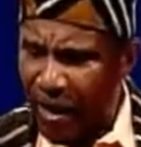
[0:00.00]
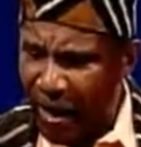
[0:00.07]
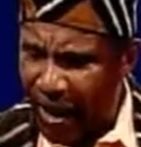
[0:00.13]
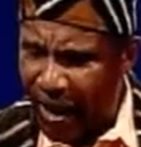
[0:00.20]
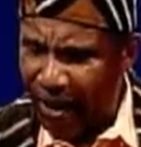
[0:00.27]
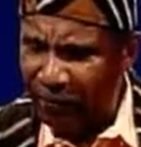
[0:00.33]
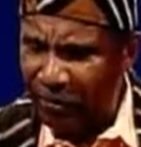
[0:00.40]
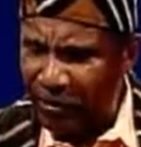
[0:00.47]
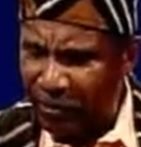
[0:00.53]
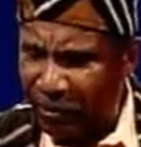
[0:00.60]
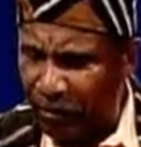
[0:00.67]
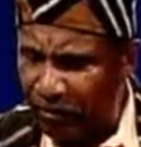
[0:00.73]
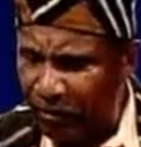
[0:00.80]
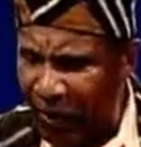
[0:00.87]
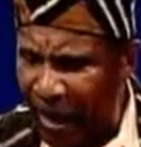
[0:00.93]
having
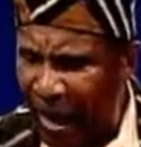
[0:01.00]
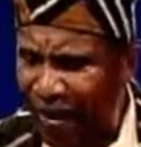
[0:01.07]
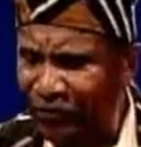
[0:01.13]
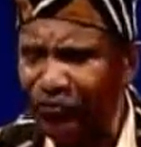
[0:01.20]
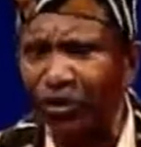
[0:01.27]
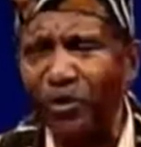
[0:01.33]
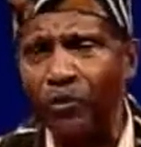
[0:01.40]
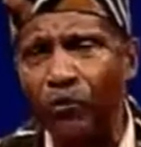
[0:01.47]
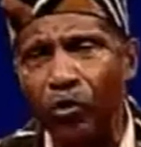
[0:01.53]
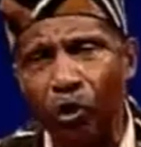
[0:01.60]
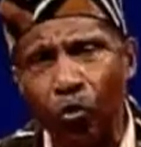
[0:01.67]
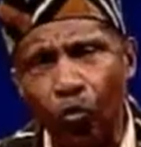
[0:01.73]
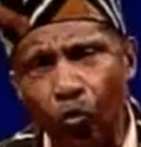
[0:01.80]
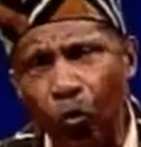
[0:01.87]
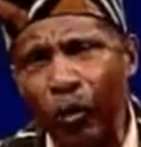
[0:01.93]
compassion
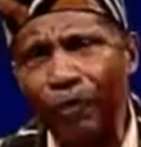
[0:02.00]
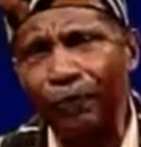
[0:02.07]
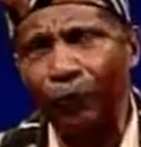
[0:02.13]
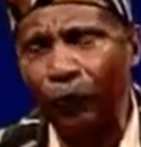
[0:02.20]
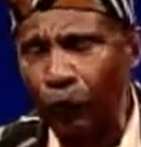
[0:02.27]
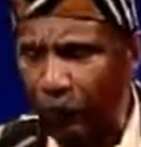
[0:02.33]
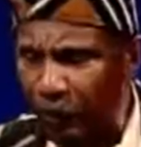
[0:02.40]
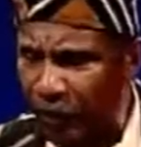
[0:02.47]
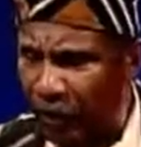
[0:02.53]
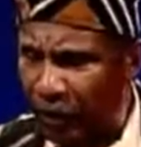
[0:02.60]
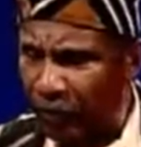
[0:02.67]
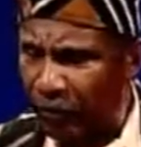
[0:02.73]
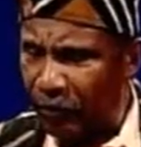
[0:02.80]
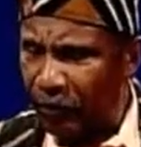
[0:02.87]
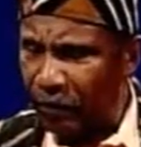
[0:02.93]
one for
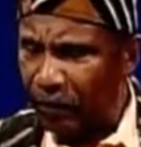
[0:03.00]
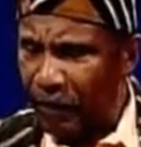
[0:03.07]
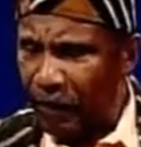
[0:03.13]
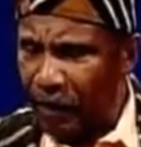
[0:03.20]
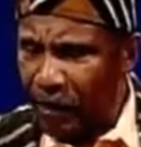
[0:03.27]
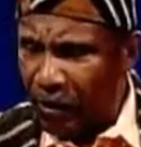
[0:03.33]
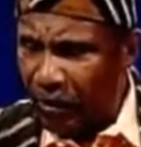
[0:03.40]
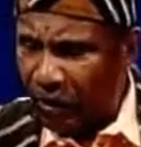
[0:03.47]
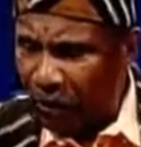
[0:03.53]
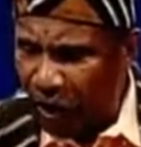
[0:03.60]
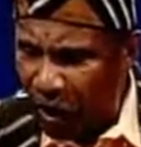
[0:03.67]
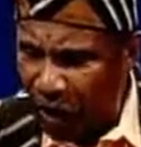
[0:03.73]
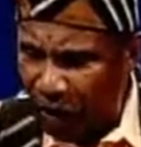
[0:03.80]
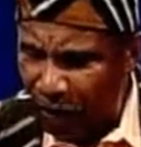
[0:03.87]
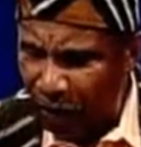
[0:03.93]
another.
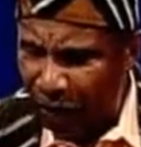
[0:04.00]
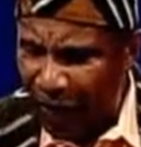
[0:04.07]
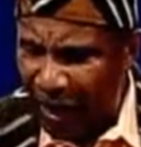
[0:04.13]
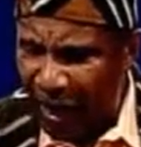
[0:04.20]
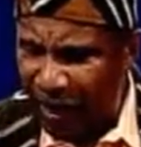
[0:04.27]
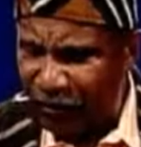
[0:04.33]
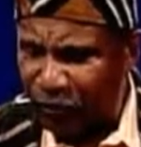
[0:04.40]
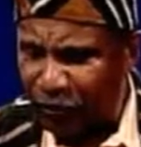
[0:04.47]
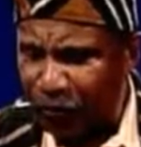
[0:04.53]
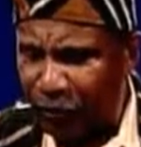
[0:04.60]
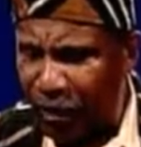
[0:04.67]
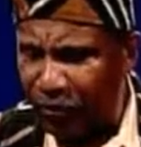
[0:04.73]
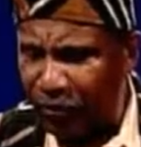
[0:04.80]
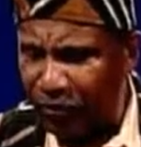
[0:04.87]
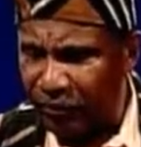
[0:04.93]
Love as
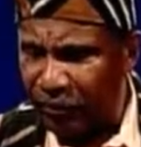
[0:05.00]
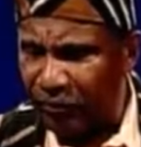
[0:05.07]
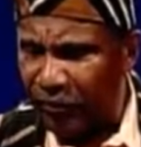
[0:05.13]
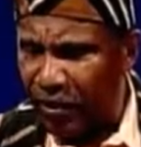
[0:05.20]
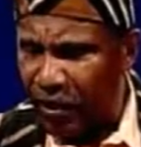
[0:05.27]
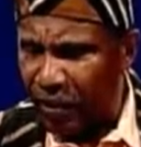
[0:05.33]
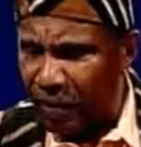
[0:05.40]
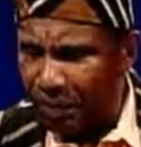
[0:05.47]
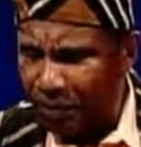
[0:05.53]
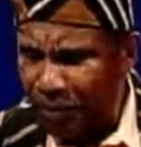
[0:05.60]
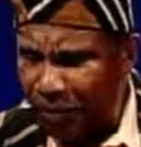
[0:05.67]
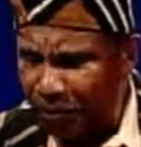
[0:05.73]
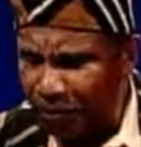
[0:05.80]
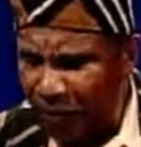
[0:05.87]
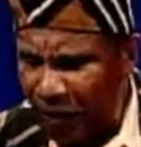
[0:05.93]
brothers.
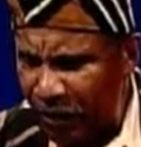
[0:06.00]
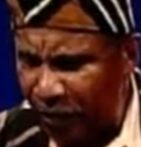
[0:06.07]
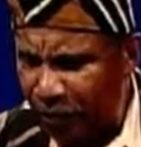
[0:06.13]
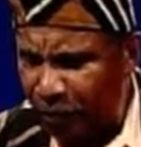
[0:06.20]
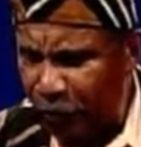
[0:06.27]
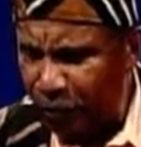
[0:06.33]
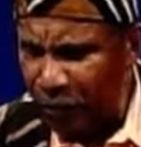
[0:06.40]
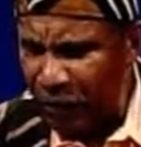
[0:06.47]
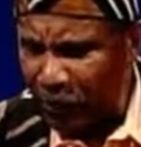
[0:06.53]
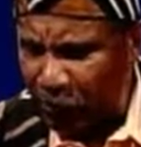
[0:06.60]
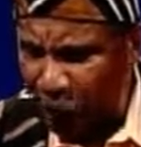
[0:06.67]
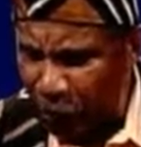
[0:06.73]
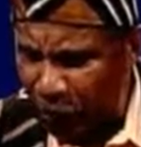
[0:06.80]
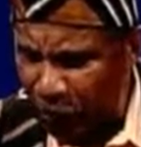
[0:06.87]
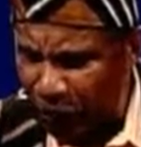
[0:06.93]
Be pitiful. Be
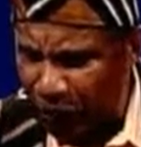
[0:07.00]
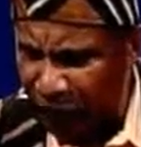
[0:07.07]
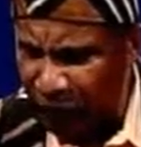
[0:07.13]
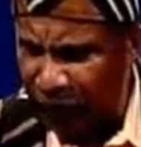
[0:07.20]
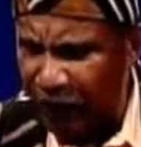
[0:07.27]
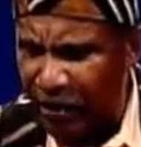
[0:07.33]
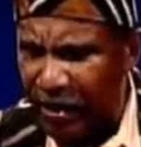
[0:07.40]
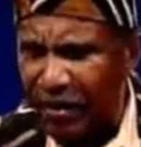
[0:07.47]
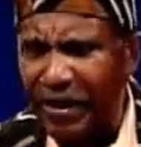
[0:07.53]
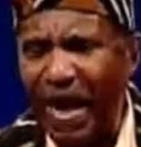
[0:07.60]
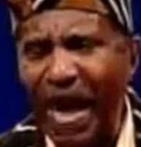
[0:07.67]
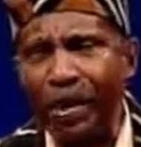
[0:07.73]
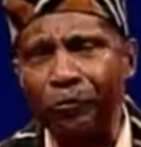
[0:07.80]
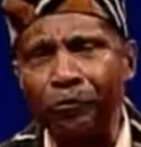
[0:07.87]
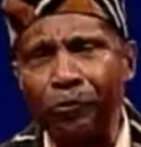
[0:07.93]
courteous.
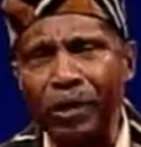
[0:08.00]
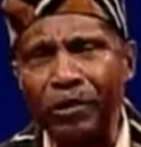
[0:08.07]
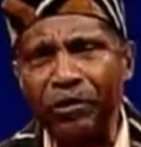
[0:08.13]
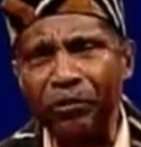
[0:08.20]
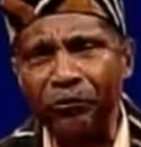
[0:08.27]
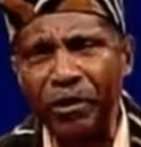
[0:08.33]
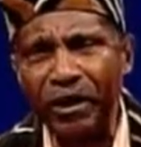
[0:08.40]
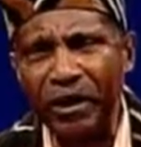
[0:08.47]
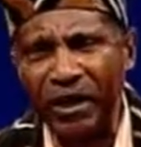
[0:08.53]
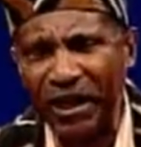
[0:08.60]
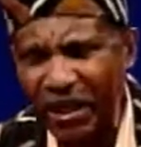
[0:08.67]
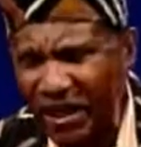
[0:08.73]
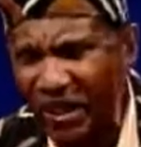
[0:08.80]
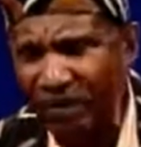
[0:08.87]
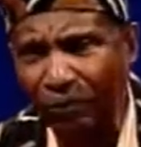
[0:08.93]
Not rendering
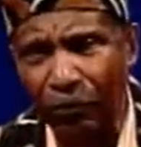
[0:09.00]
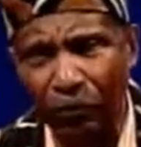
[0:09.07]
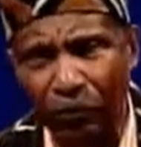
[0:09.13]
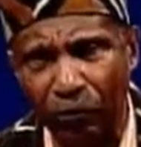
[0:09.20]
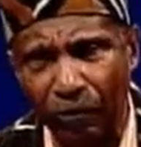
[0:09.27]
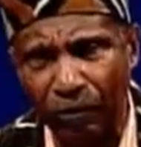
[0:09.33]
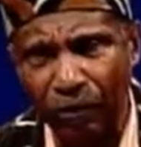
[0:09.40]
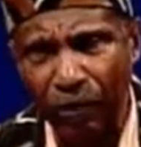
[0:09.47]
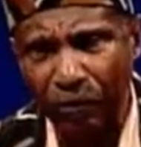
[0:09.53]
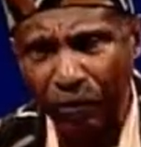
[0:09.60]
evil